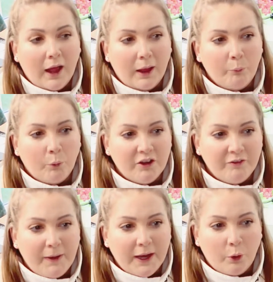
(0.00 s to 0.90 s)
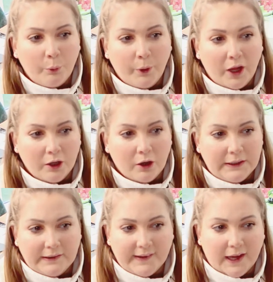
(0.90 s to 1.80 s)
One of my old work
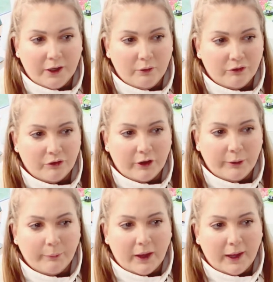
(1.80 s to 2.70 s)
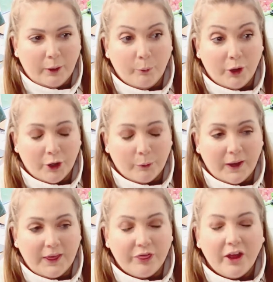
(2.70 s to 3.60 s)
colleagues that I used to work
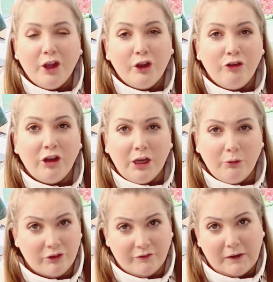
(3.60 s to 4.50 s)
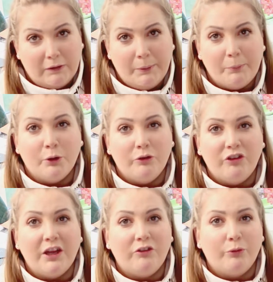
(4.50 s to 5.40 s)
with, she used to very be
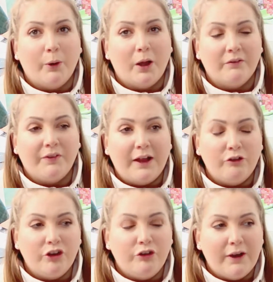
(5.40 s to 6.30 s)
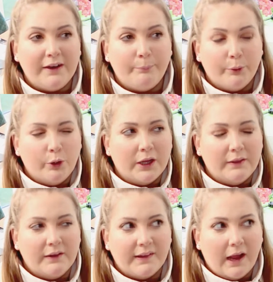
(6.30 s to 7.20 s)
much into all of that, and she'd read a book
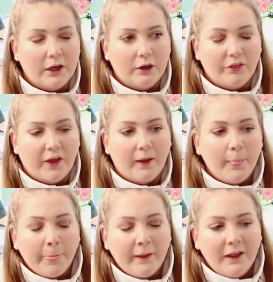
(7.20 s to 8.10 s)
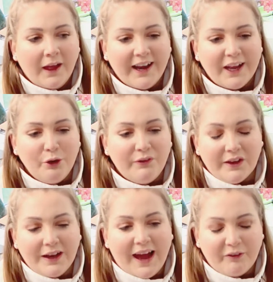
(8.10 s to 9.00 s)
and this, that and the other. And I
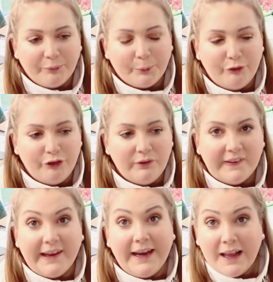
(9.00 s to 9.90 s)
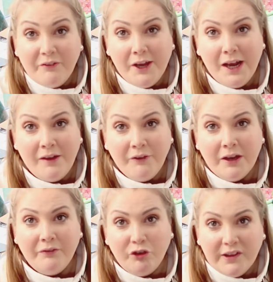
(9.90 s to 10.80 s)
used to laugh because she used to say
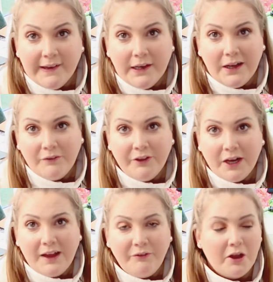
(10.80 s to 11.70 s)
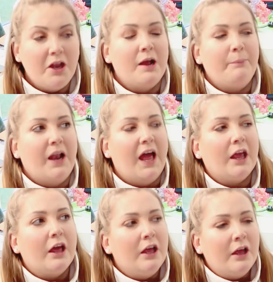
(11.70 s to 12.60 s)
11-11, I've just seen 11-11, and I'd be
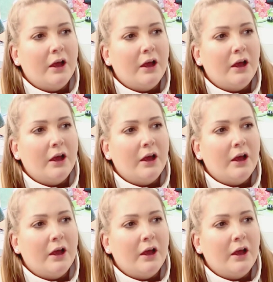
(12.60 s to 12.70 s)
like,